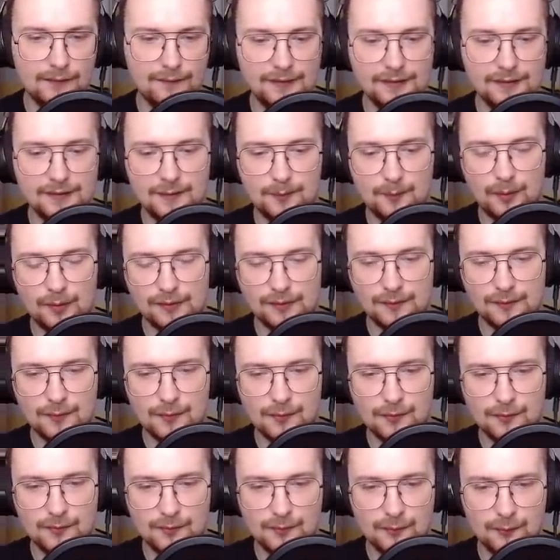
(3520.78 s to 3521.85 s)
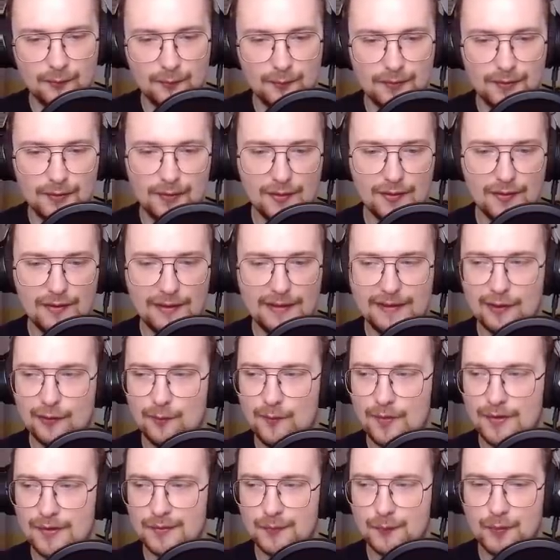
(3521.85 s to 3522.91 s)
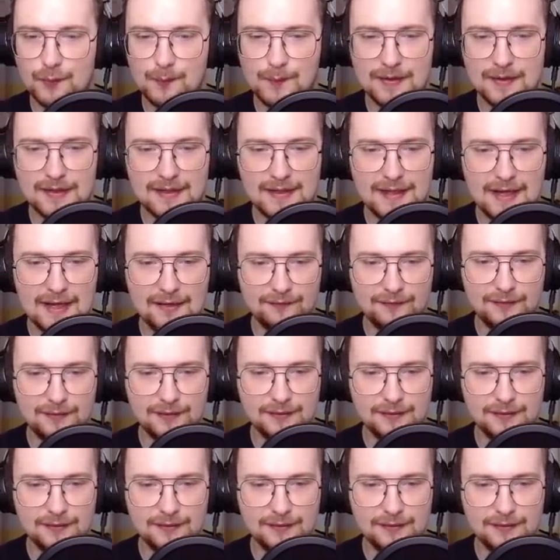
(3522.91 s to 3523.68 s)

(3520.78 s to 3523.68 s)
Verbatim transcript: think it's impossible. We got like almost one minute left.